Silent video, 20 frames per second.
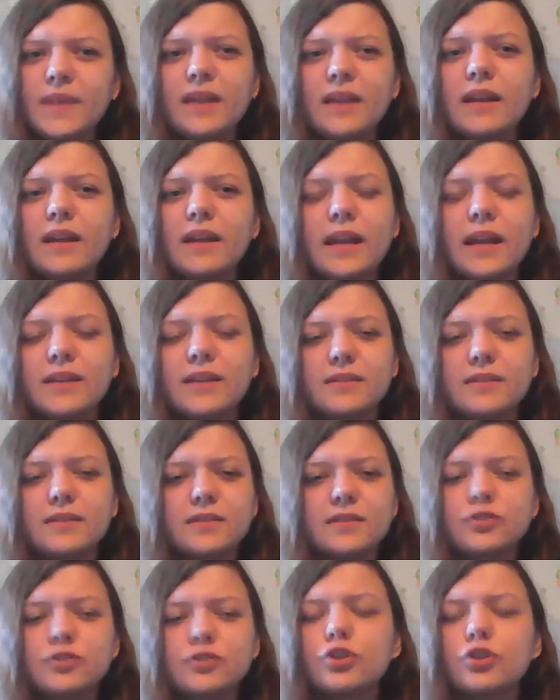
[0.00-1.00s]
like
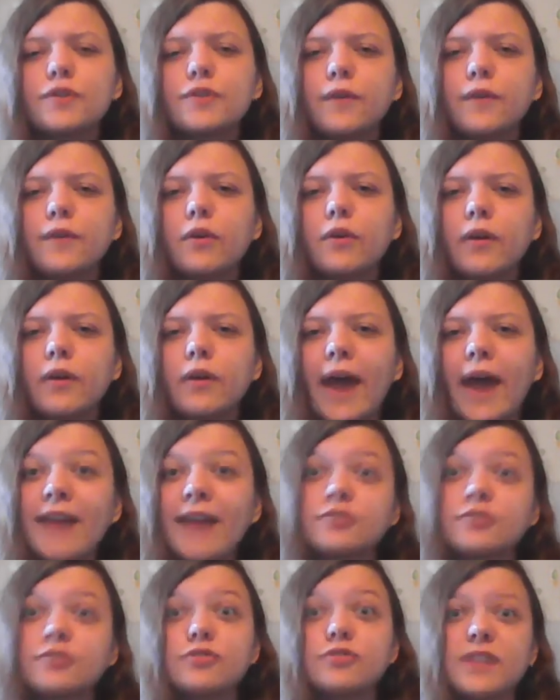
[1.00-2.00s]
search for
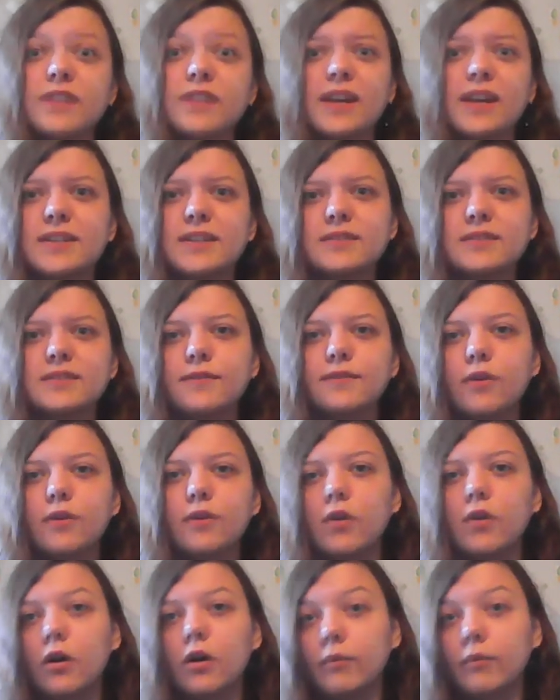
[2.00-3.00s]
answers, I guess,
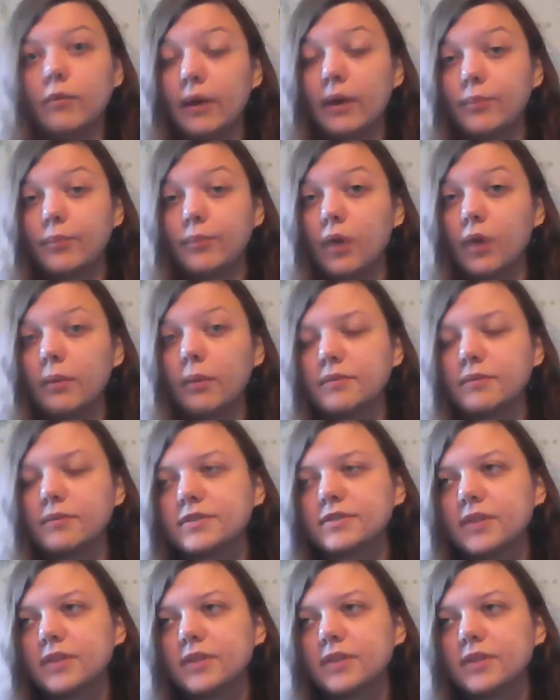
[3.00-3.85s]
for all my problems